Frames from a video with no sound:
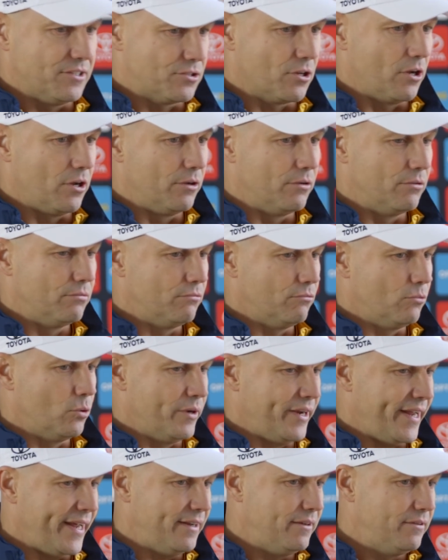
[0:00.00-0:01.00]

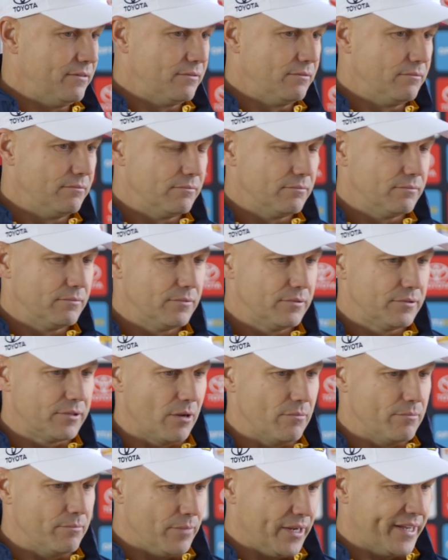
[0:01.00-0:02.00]

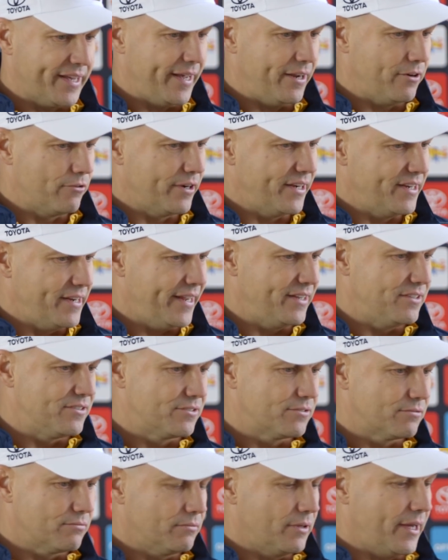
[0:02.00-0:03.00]
So McHenry,
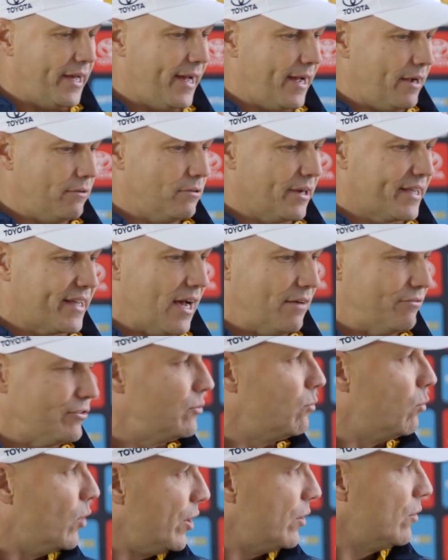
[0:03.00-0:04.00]
Ned's
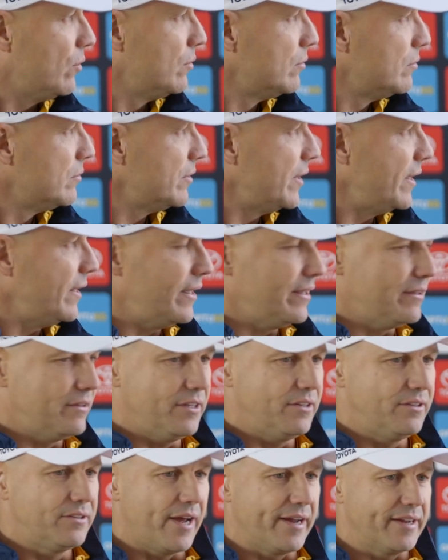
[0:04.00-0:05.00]
recovered well. It
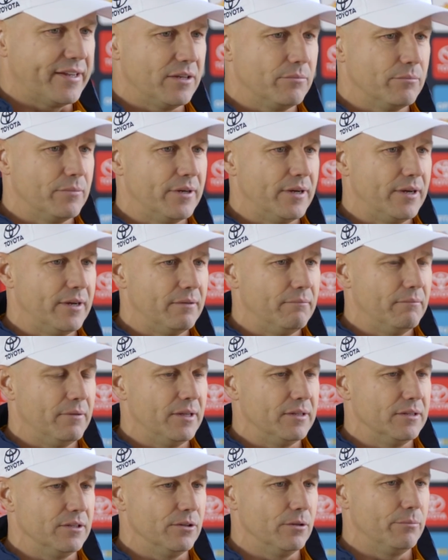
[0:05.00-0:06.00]
did take him
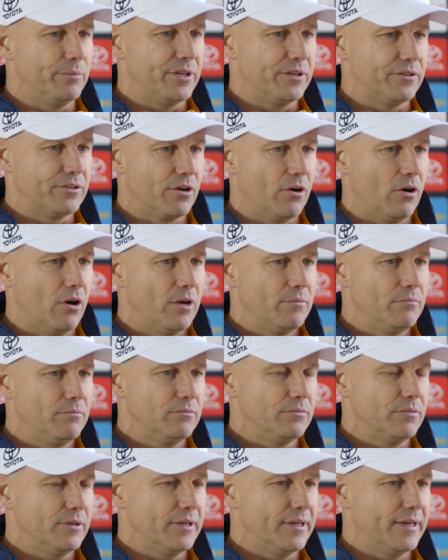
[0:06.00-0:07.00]
a little bit of time.
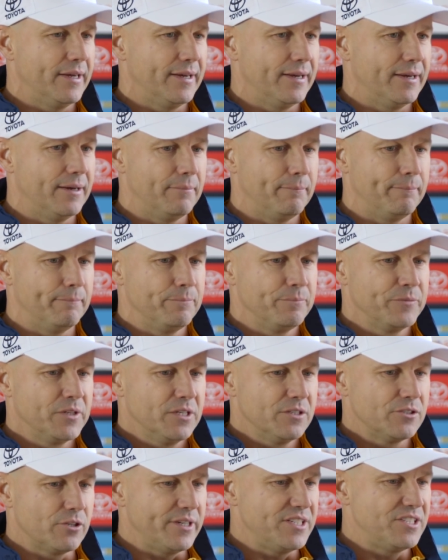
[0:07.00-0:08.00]

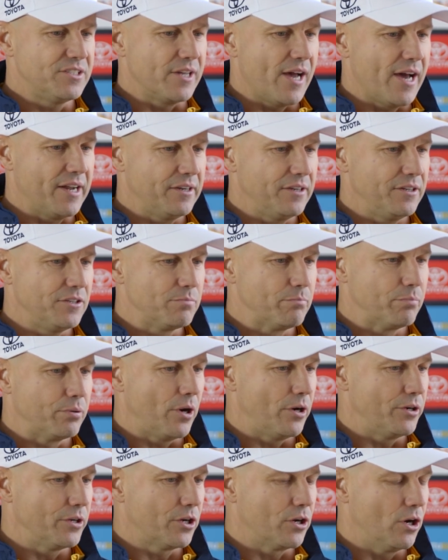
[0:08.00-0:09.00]
So he started his
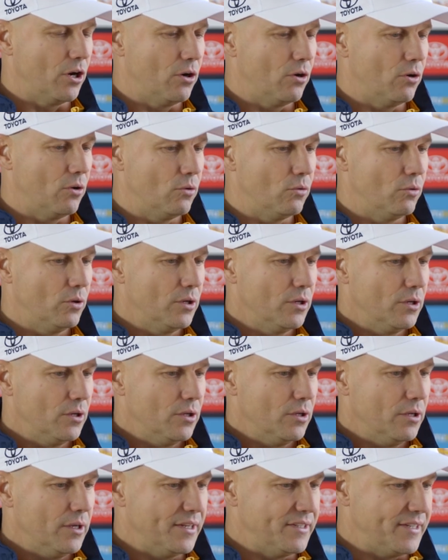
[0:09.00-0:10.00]
protocol
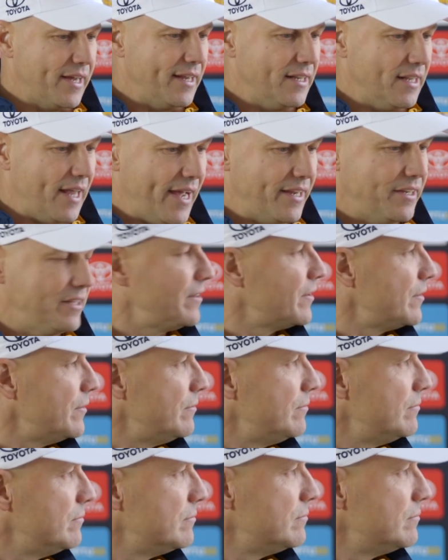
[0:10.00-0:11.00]
a day later
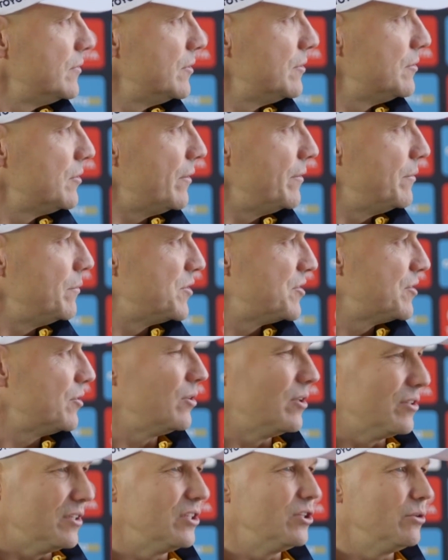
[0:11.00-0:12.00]
than, so he was
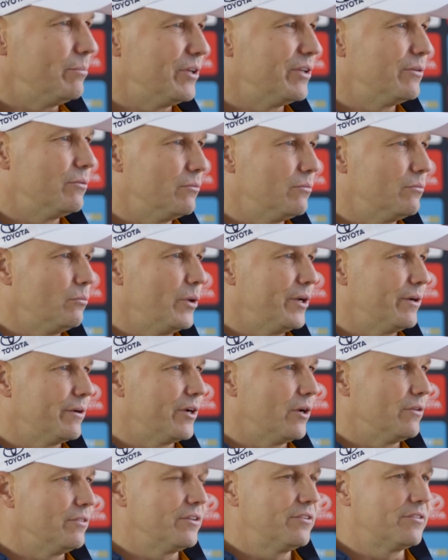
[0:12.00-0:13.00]
still a little bit
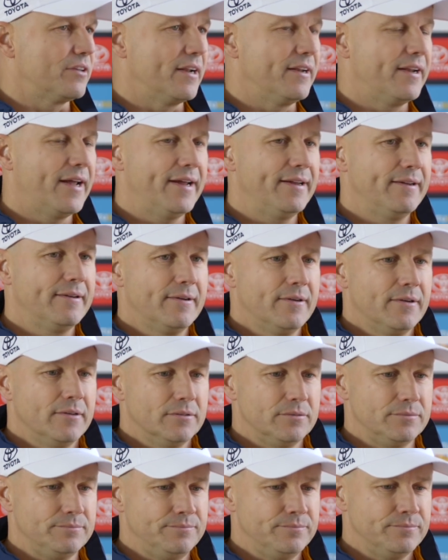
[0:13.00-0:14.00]
weary on the Sunday.
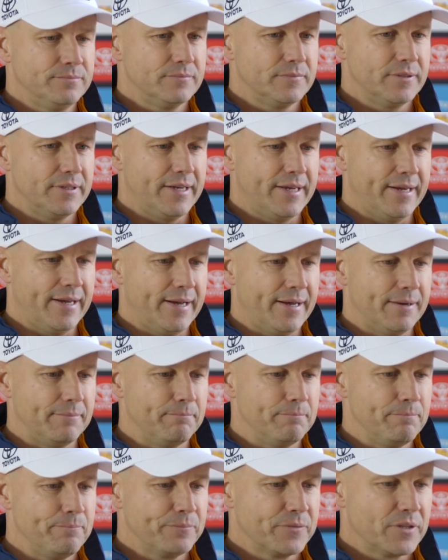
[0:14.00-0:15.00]

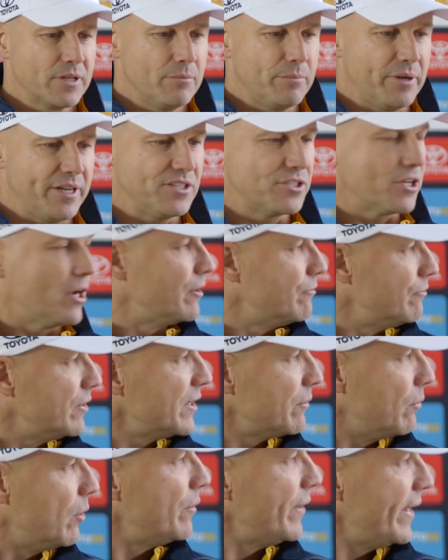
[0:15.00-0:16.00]
But he's going
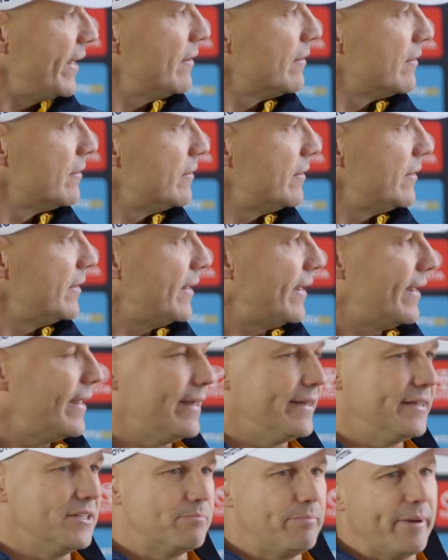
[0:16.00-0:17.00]
really well
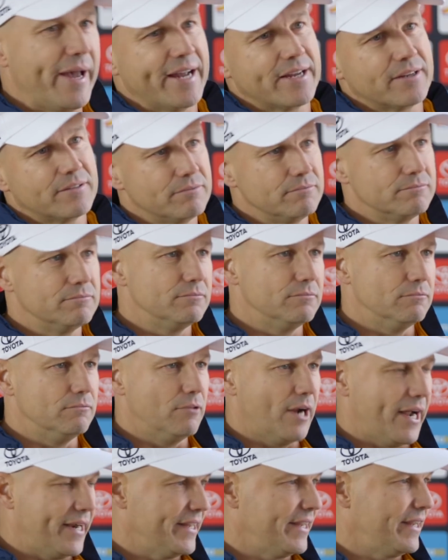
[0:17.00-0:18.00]
now. He's back
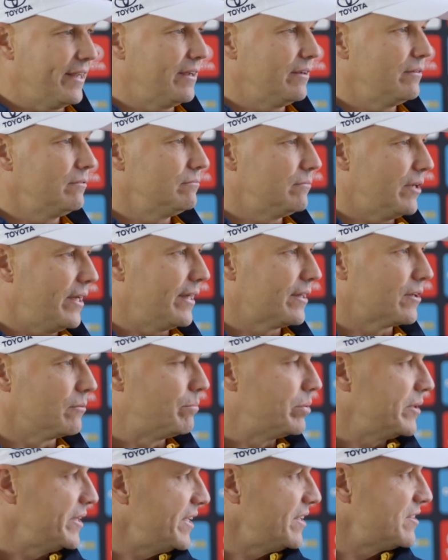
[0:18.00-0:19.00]
running,
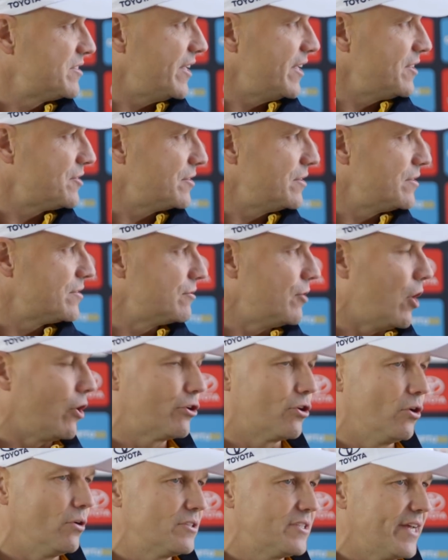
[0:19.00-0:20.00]
completing sessions, no
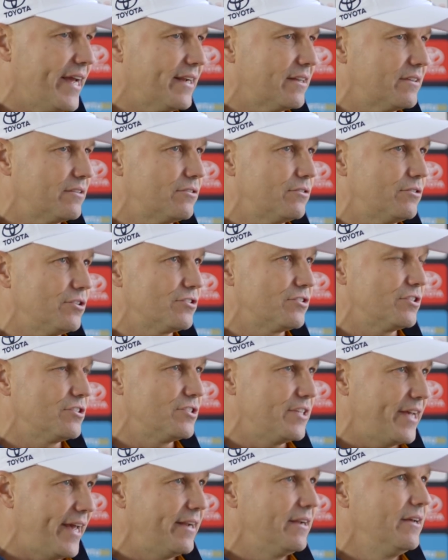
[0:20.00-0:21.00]
contact just
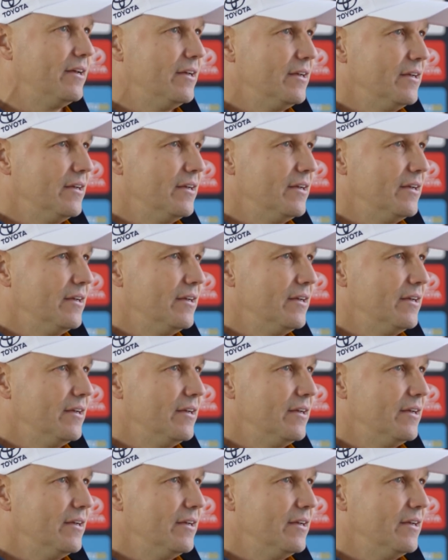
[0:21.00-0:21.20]
as yet.